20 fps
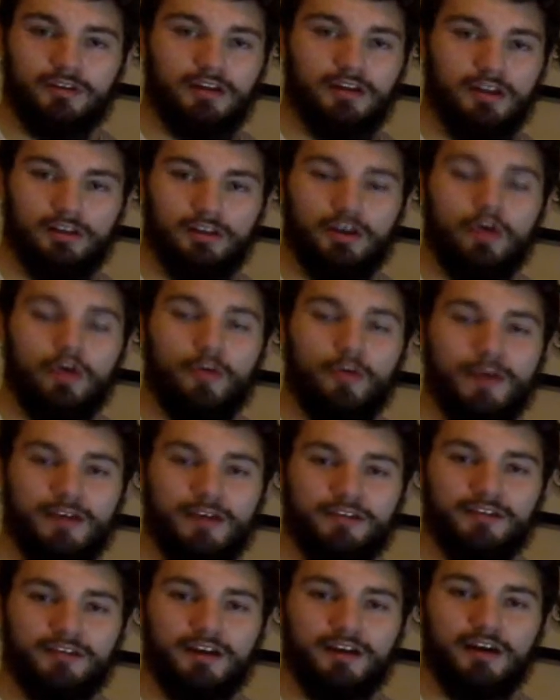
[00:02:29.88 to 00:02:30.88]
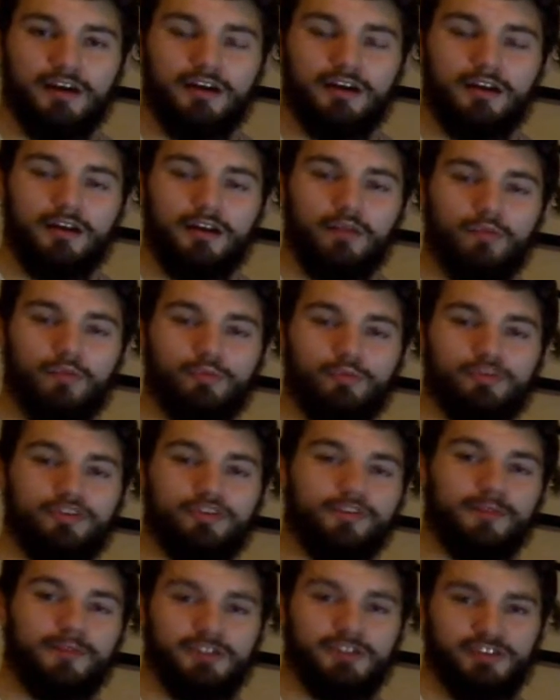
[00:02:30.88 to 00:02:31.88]
lower mass star would
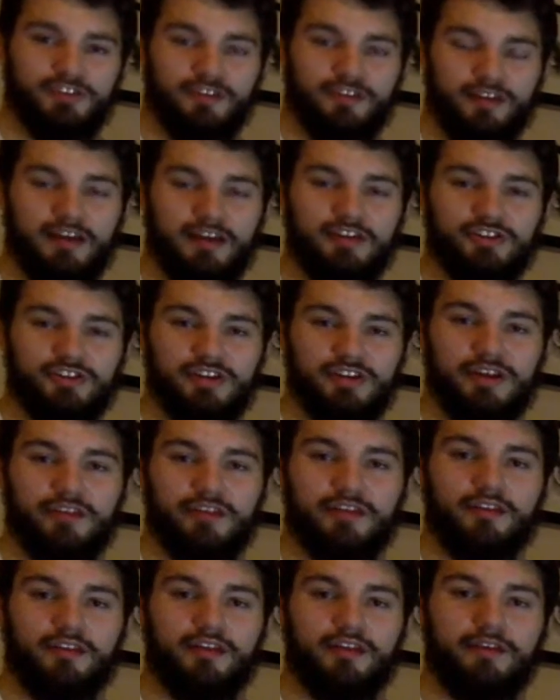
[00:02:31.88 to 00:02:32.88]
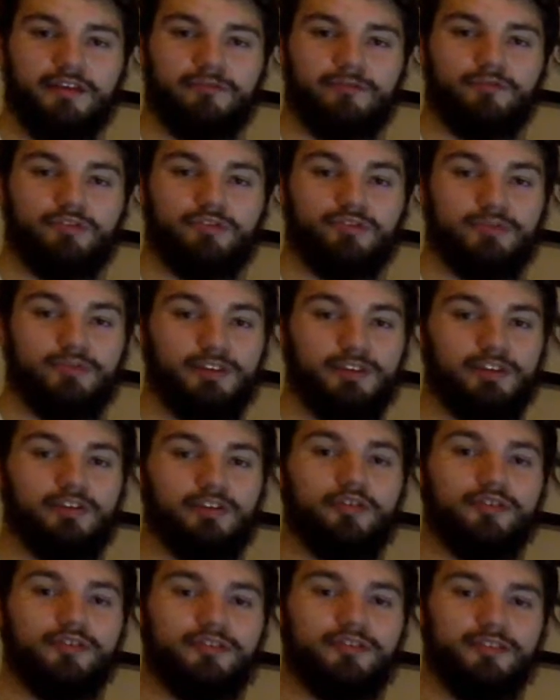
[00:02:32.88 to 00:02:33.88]
produce much less energy, and then therefore to be
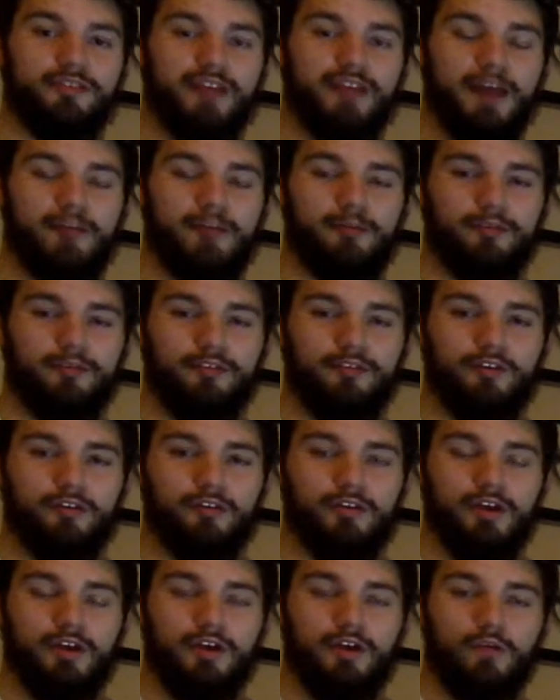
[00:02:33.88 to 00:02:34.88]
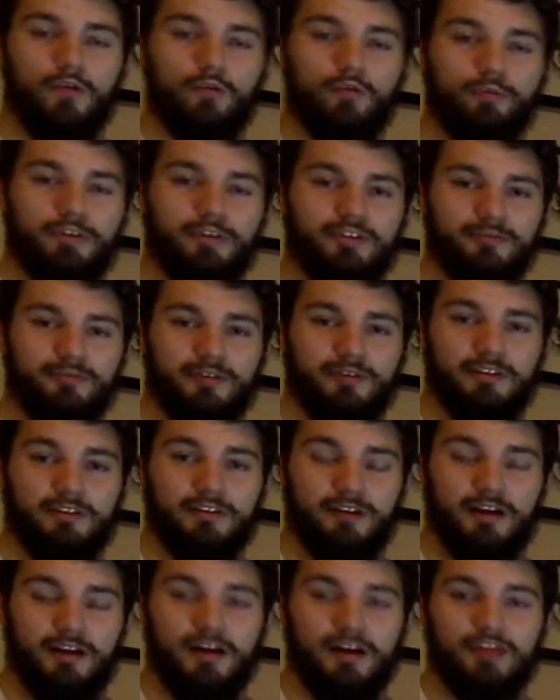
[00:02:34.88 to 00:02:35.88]
closer to the habitable zone would be to
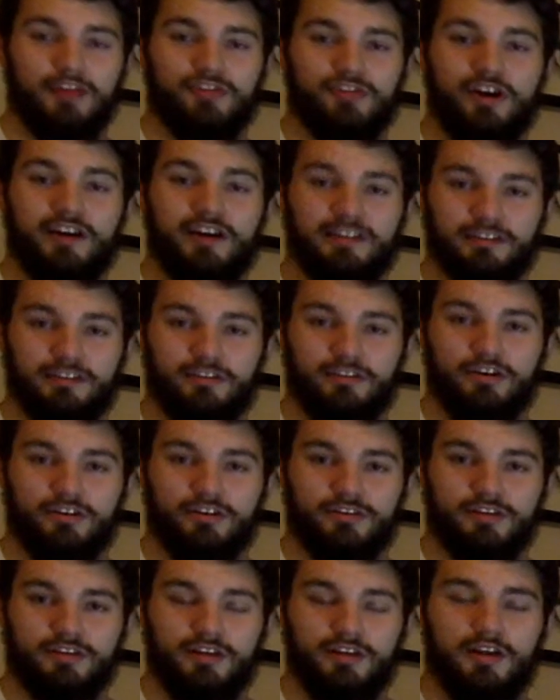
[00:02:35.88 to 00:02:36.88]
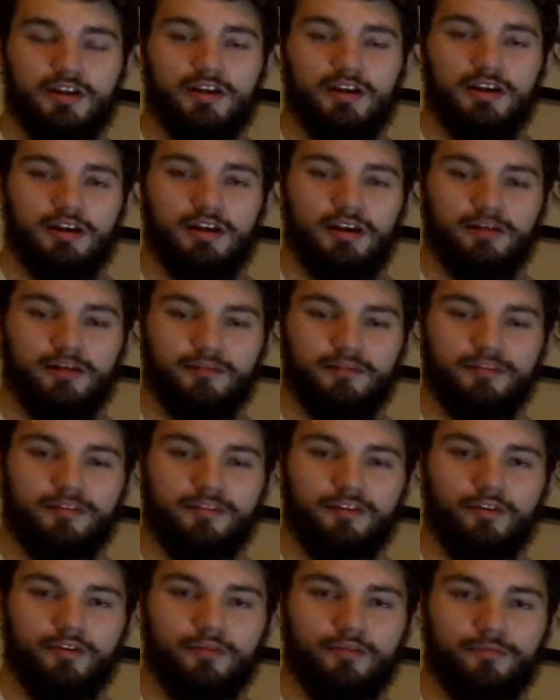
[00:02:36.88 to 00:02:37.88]
be tidally locked.
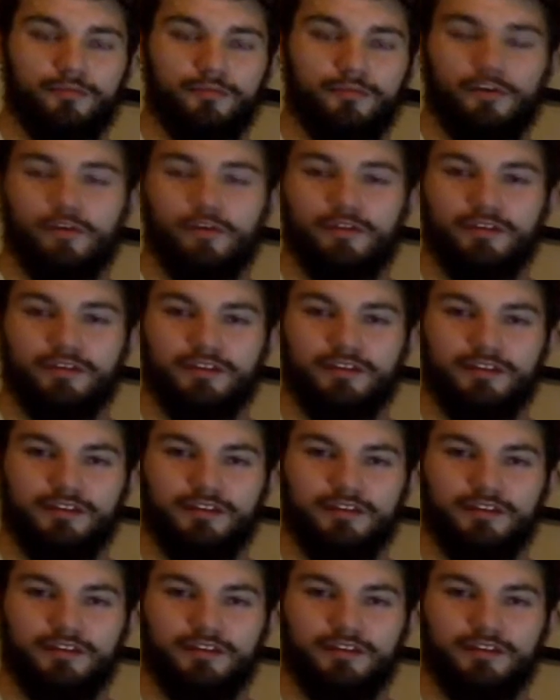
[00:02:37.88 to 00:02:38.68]
So obviously that's